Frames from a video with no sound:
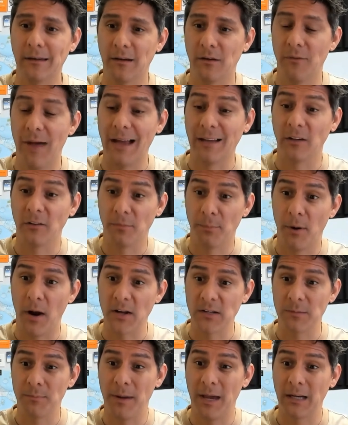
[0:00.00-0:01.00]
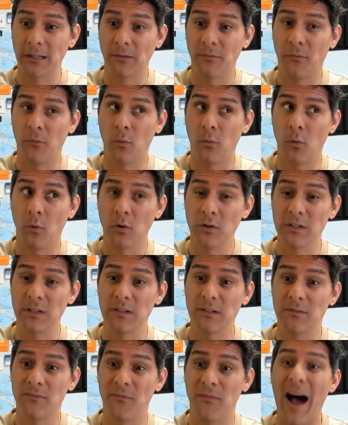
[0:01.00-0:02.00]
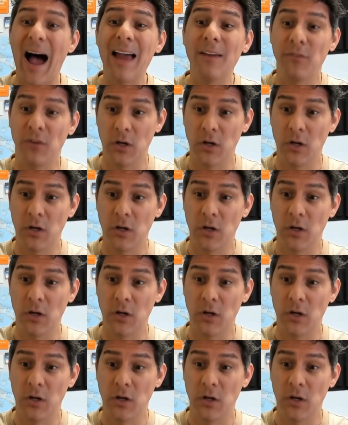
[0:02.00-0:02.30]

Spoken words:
of ActiveProspect for 5